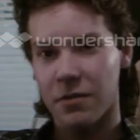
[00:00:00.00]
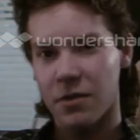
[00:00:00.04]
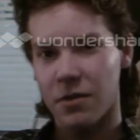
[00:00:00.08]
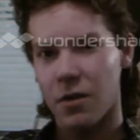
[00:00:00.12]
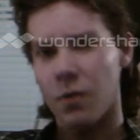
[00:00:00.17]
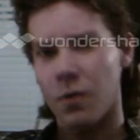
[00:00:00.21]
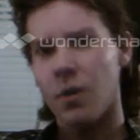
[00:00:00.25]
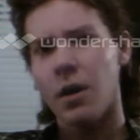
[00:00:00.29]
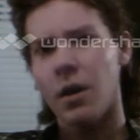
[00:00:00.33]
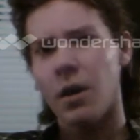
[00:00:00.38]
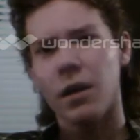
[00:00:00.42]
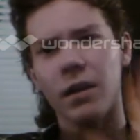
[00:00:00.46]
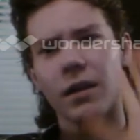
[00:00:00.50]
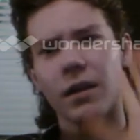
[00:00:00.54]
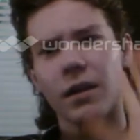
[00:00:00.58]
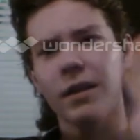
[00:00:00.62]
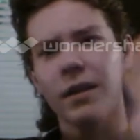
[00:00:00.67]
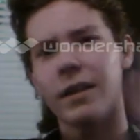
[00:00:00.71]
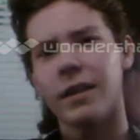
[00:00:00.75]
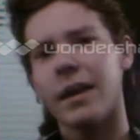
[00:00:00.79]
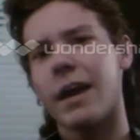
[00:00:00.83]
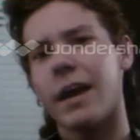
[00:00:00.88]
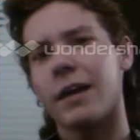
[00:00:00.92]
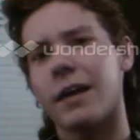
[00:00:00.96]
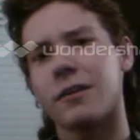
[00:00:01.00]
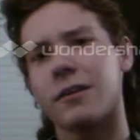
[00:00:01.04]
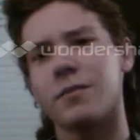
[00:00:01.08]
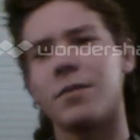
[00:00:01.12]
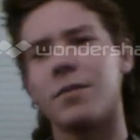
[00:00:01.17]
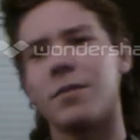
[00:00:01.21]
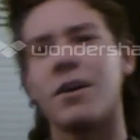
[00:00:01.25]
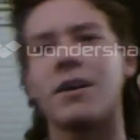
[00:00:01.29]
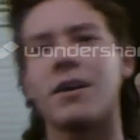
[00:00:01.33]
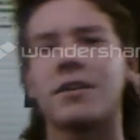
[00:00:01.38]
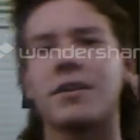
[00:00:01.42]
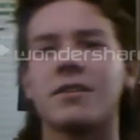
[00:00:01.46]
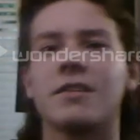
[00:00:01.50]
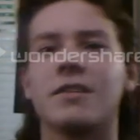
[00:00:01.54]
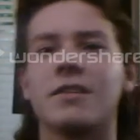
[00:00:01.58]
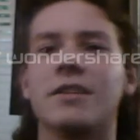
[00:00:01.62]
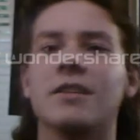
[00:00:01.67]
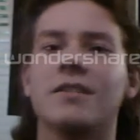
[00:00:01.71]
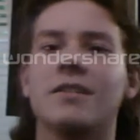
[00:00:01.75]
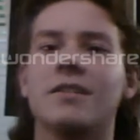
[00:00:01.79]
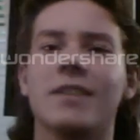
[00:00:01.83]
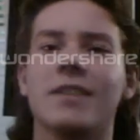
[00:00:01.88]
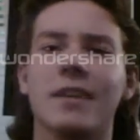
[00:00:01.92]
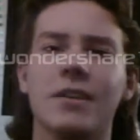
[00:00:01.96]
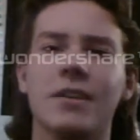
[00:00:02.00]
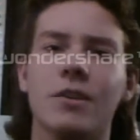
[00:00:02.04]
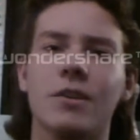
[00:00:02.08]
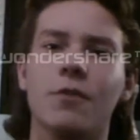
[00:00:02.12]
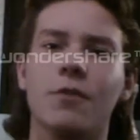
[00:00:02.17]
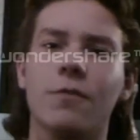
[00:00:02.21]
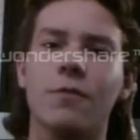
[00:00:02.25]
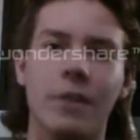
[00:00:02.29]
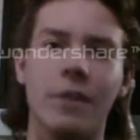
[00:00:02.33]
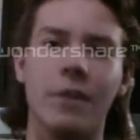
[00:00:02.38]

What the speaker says: Now, a lot of the Xbox and Nintendo